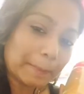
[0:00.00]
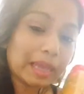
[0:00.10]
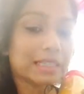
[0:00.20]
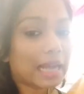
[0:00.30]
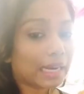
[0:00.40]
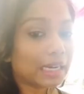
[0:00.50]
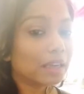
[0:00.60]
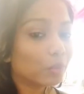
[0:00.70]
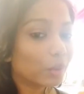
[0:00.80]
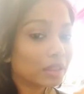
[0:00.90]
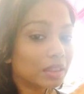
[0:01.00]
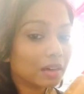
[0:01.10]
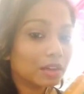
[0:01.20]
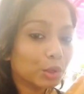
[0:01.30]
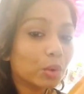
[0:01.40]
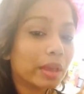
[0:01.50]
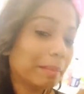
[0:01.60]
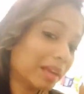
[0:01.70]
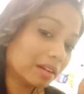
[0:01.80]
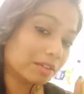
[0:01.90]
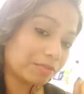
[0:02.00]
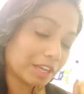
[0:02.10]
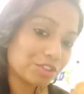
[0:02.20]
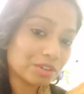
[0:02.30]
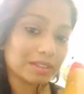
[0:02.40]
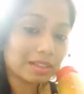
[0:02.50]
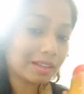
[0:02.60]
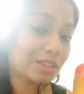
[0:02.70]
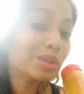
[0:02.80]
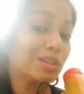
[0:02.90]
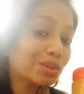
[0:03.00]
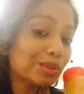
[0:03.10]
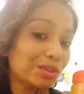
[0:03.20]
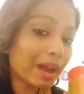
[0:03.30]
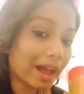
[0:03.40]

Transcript: exactly with chemical facials and things. So it's good to